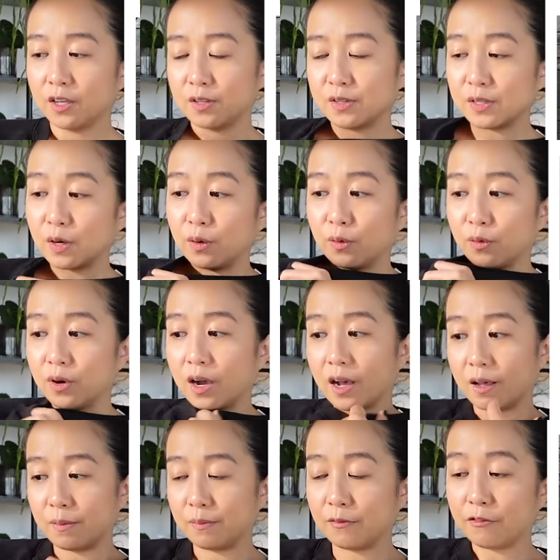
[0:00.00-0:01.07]
So,
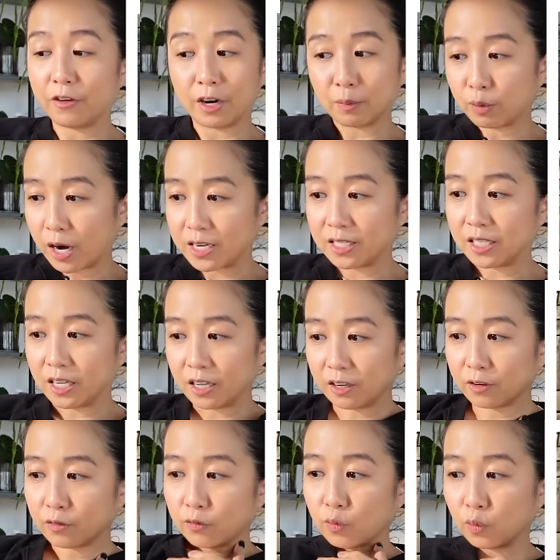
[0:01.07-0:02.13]
um, fair
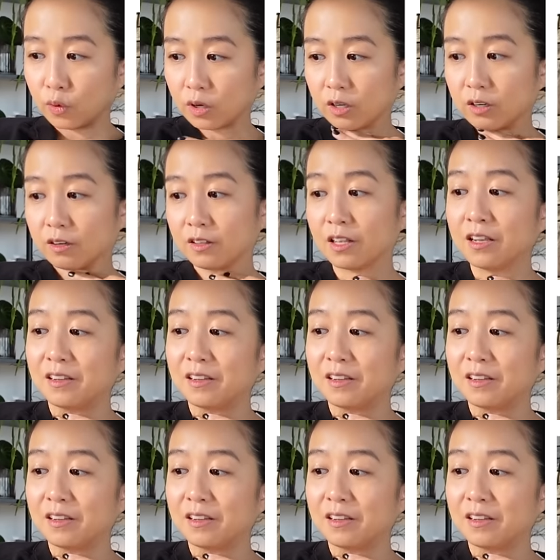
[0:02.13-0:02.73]
pricing for